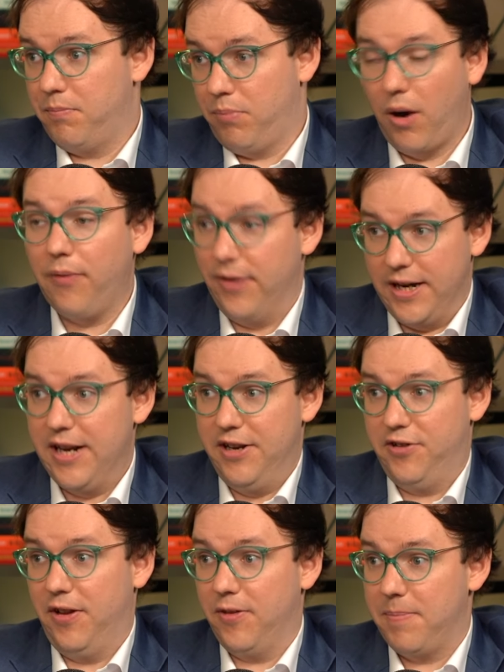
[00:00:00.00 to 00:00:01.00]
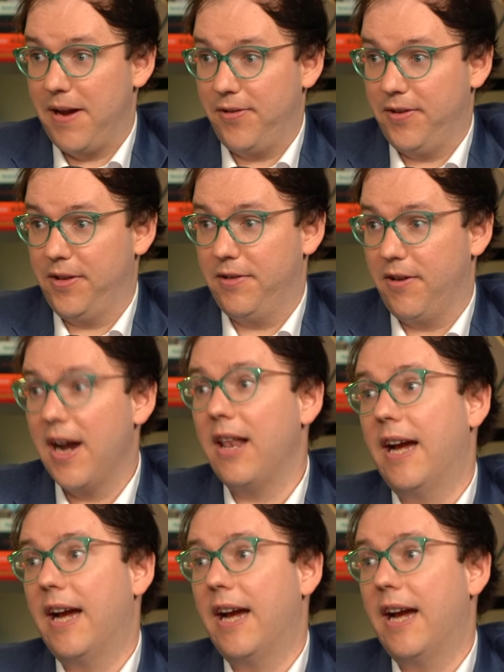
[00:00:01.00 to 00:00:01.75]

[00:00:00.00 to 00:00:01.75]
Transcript: profit conditions, basically, right?